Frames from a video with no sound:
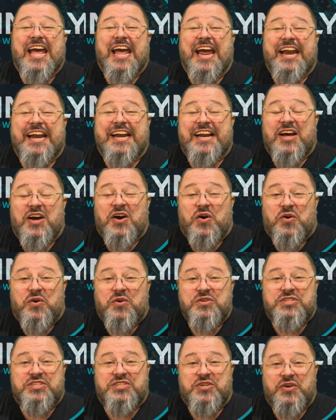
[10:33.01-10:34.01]
and
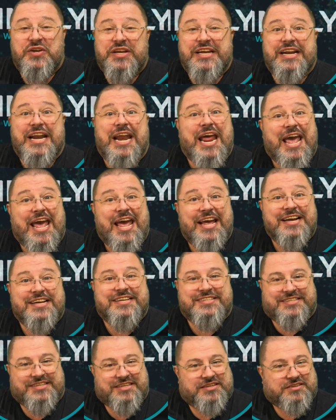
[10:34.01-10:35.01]
also in
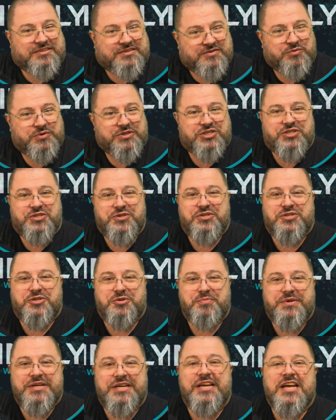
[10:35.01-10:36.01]
X, which used
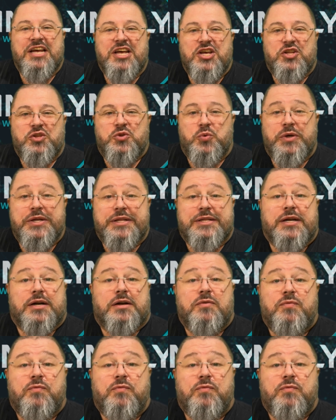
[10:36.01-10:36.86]
to be Twitter.